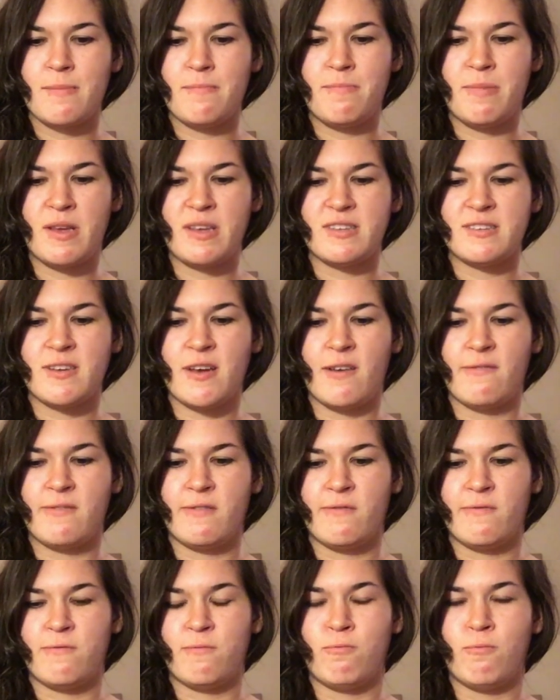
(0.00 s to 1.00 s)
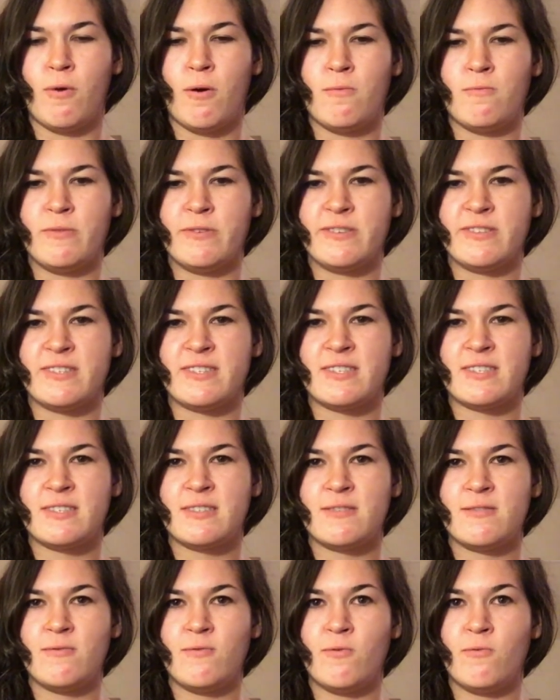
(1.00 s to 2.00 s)
based off of what
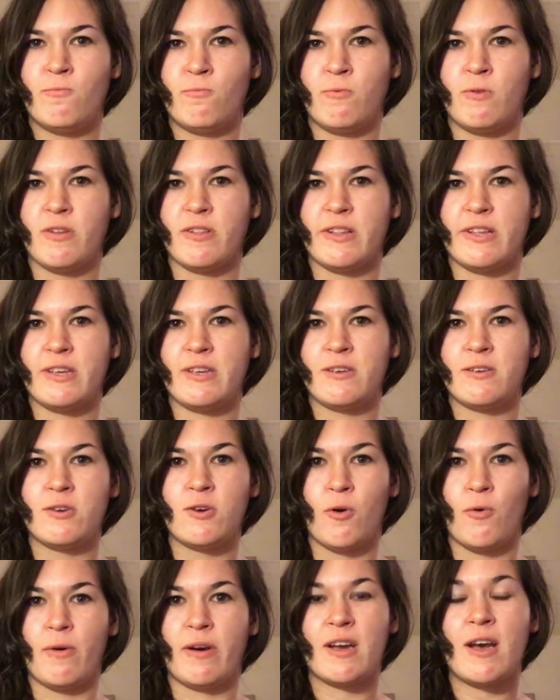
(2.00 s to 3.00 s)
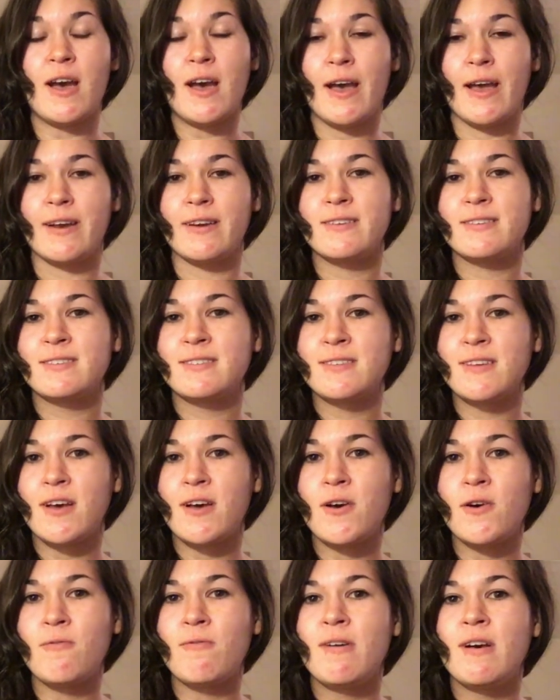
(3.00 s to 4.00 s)
was really going on.
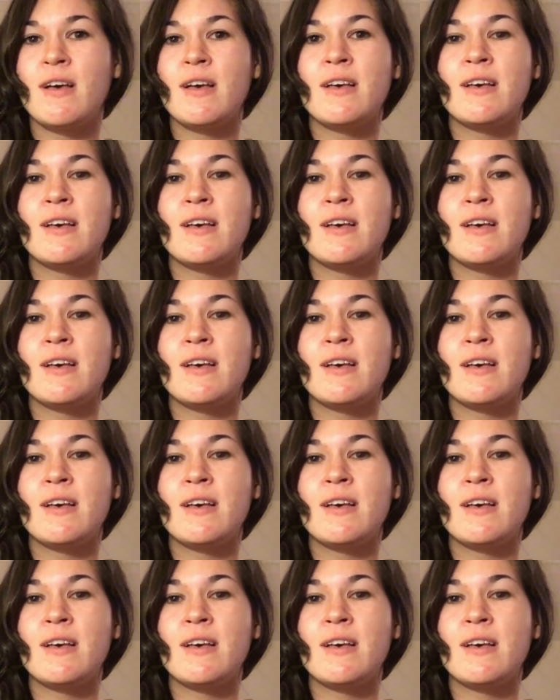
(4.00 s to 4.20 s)
So